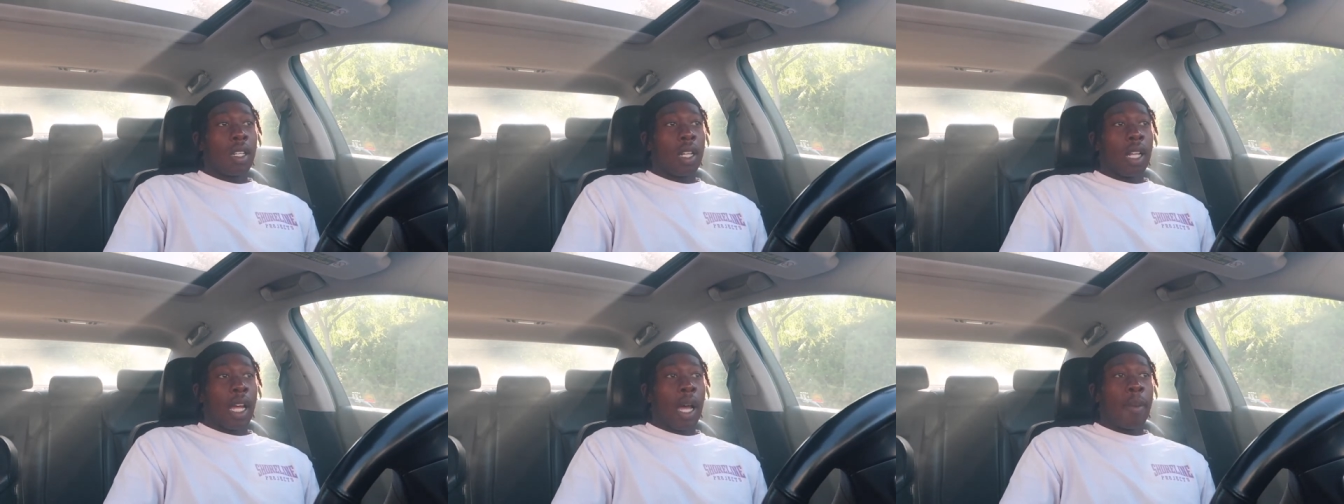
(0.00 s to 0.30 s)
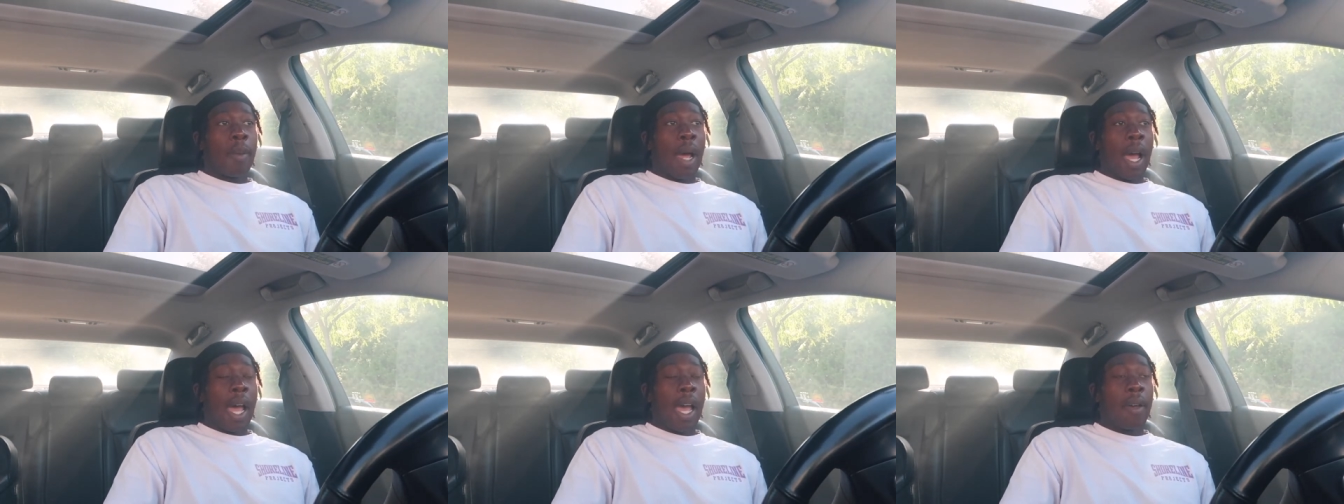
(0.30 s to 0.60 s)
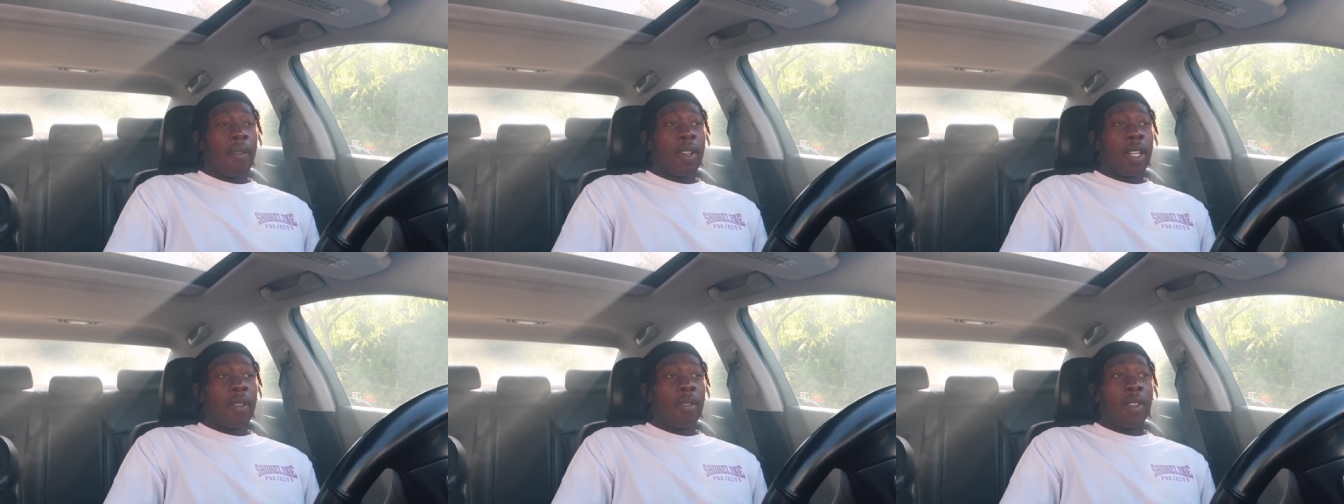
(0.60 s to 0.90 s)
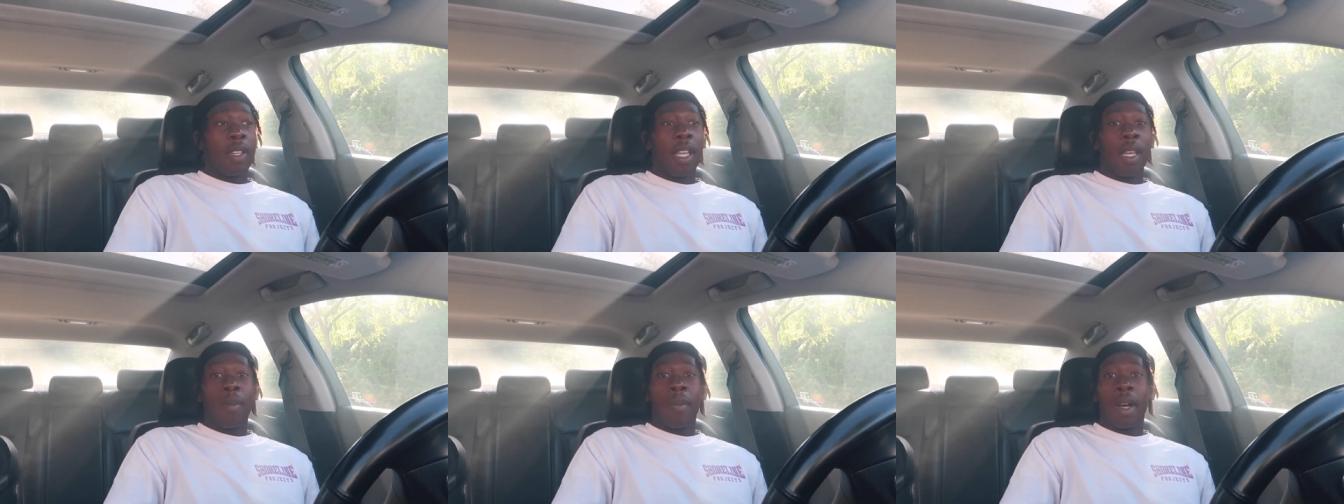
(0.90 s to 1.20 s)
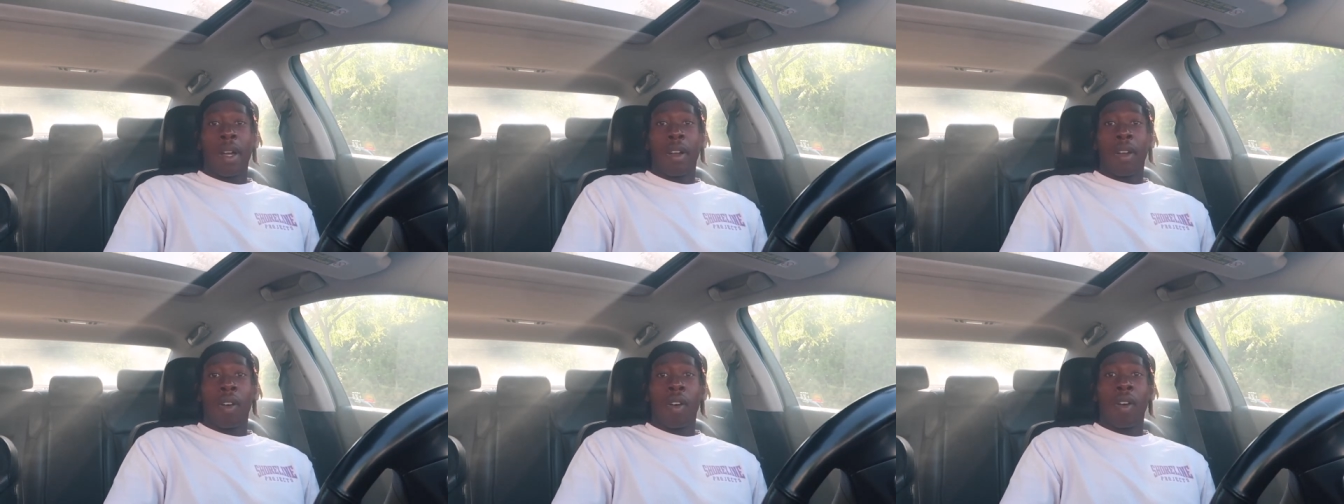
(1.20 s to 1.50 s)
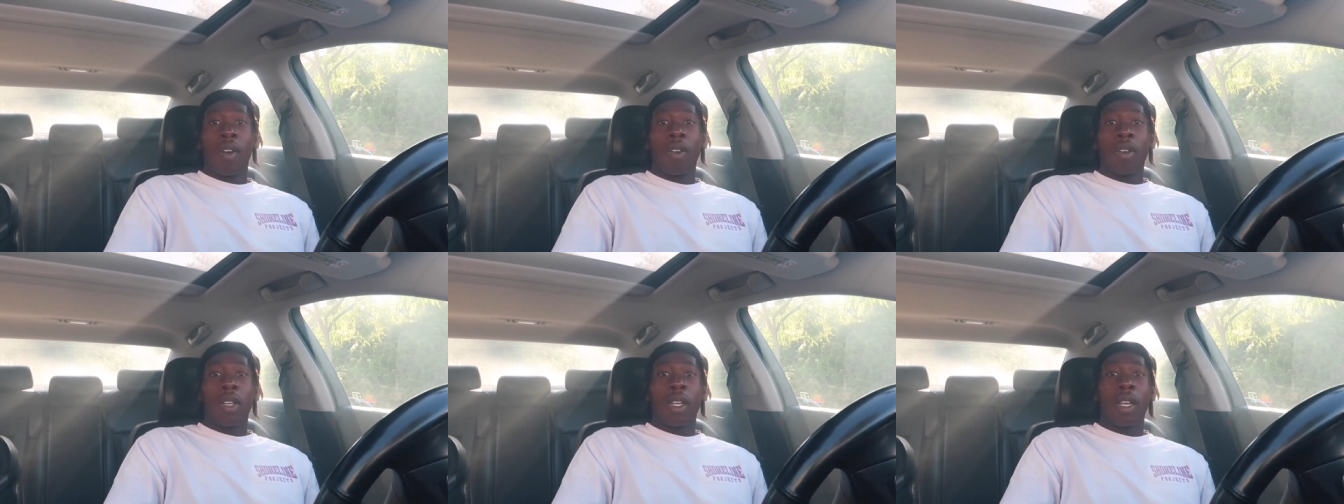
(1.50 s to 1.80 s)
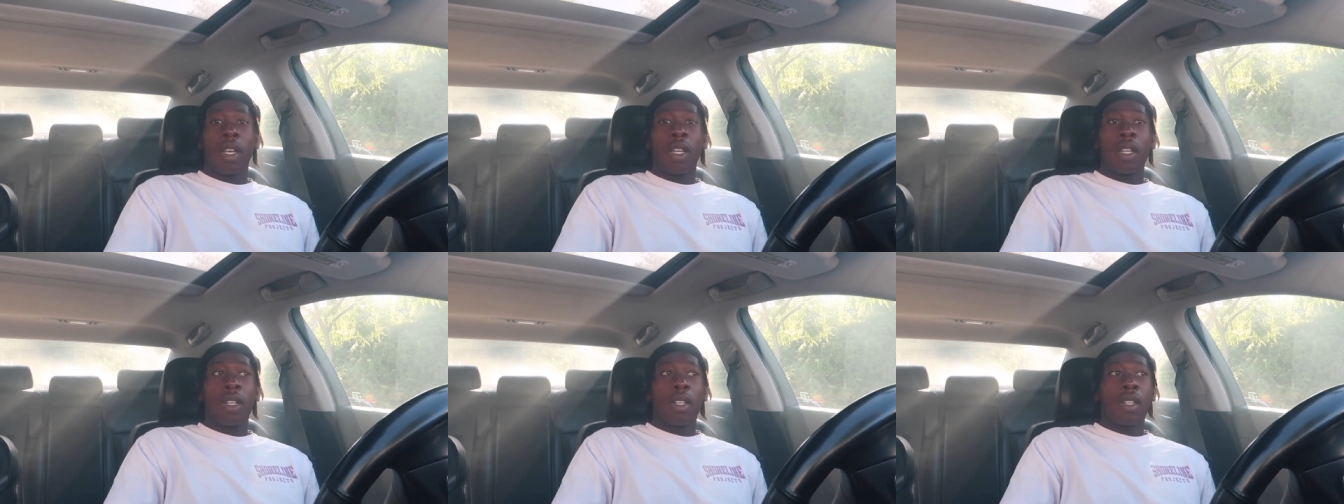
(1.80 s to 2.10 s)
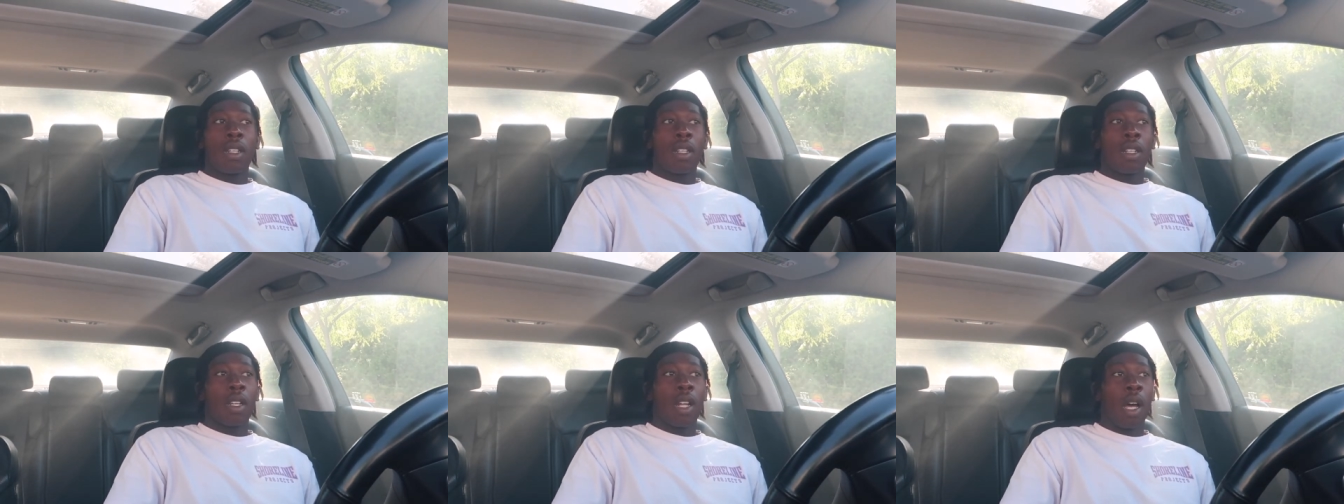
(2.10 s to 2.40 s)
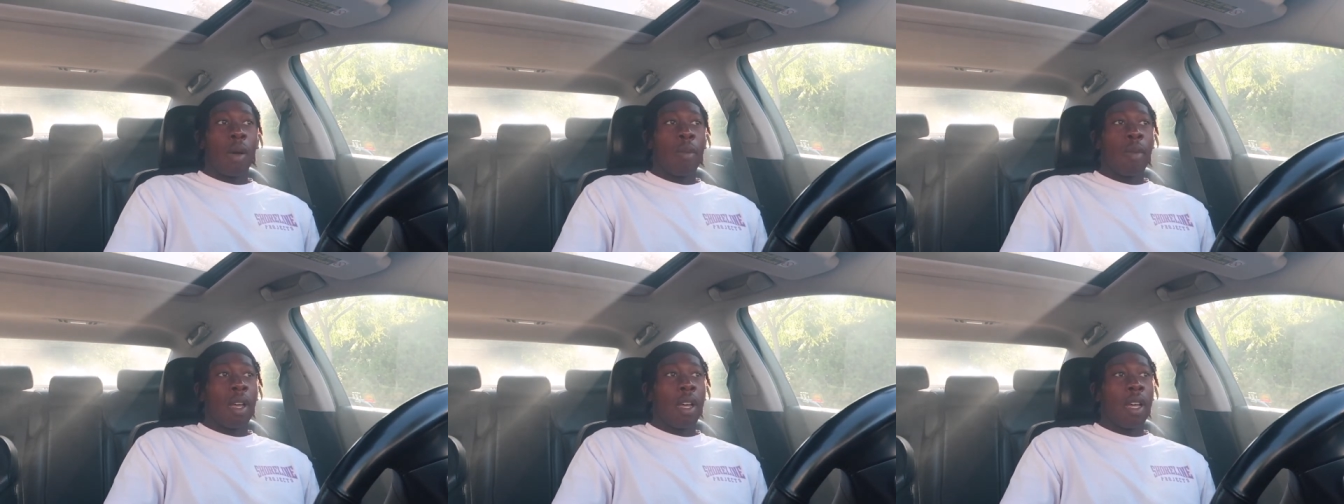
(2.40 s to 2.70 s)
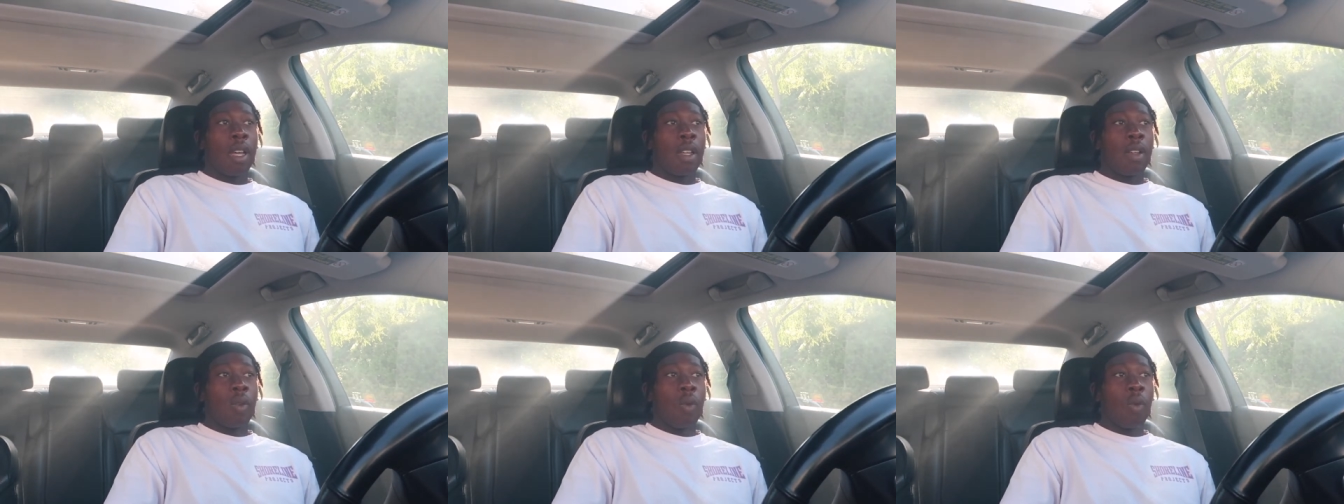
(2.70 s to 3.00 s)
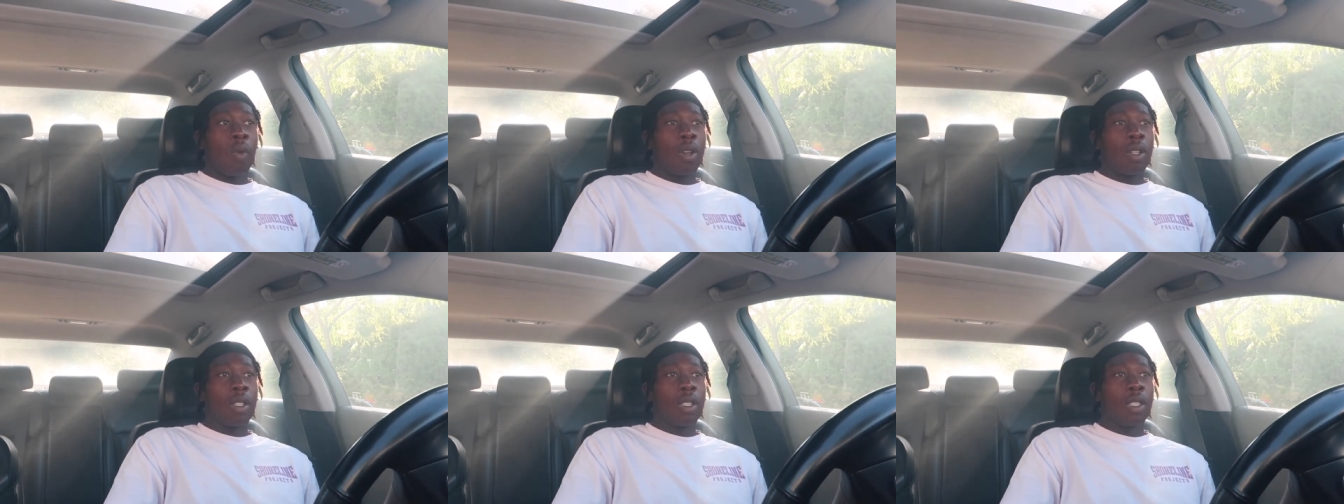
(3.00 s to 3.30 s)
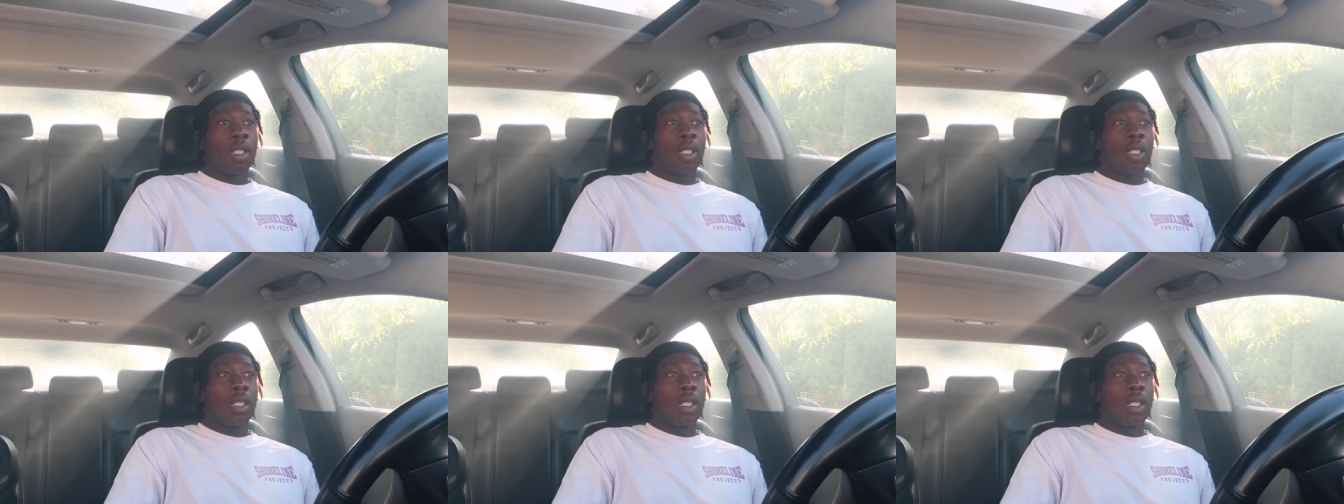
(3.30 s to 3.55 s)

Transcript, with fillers: Like, I haven't even hit my goal yet. I'm at one,